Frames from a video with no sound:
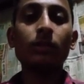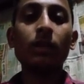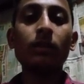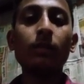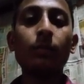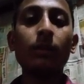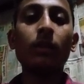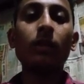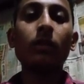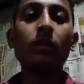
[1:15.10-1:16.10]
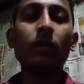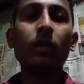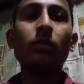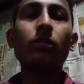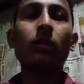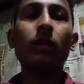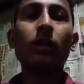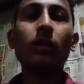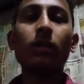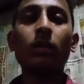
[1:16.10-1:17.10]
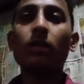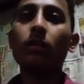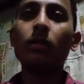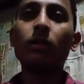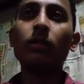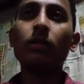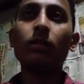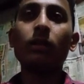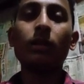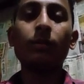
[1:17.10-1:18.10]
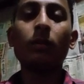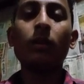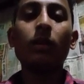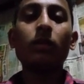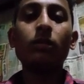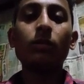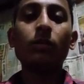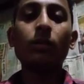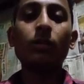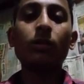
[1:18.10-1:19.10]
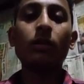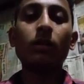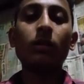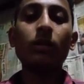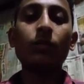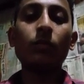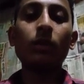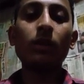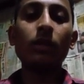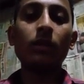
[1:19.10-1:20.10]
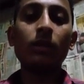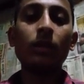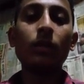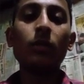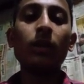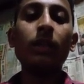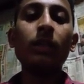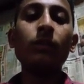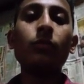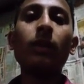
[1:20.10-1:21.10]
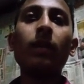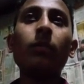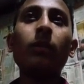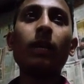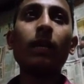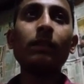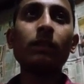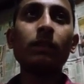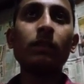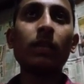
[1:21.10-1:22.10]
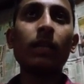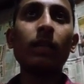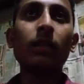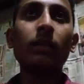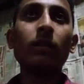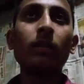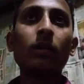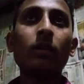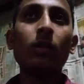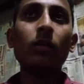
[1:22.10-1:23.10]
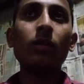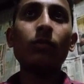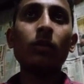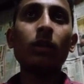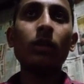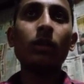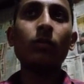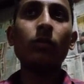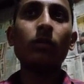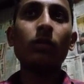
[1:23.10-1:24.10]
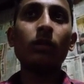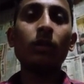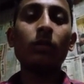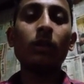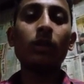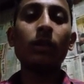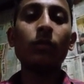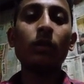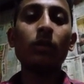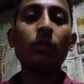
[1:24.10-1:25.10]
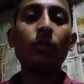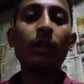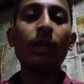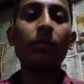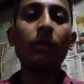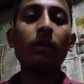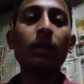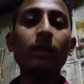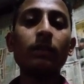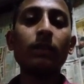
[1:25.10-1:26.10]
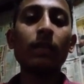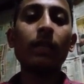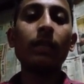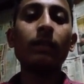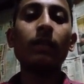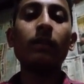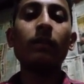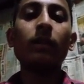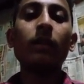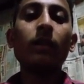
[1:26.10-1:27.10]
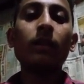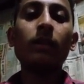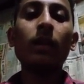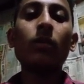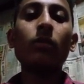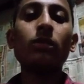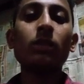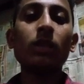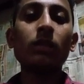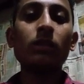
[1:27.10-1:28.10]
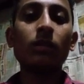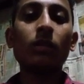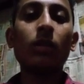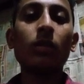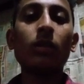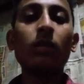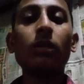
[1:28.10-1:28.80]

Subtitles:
ACP, sorry, in if. So if we given any variable as a static, or if we given a keyword to variable as a static, then it cannot change, or